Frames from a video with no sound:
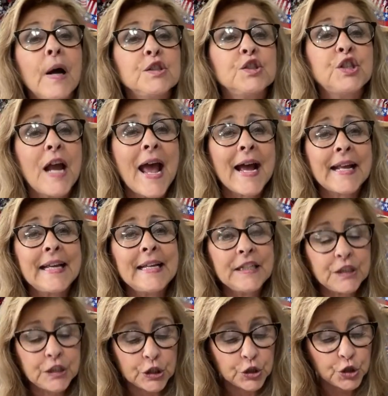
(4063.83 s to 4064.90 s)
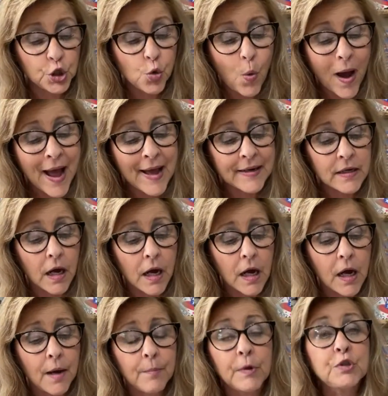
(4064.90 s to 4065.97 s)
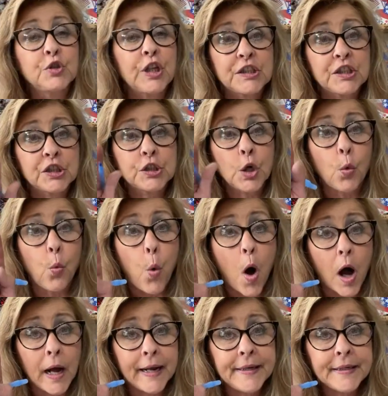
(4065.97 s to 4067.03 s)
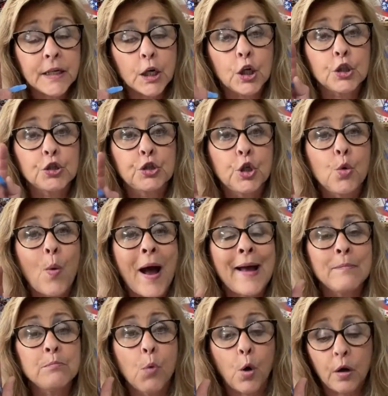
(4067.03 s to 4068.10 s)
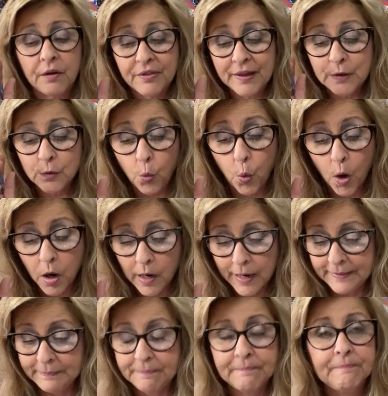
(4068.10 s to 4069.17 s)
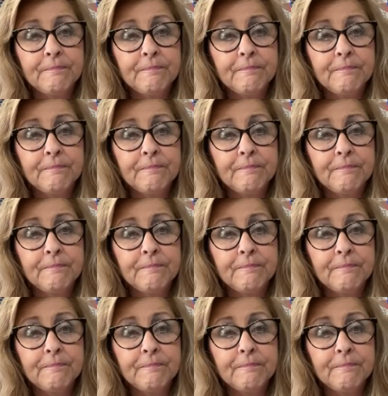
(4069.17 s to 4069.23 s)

Jackie, did you want um, just the one or do you want more than one?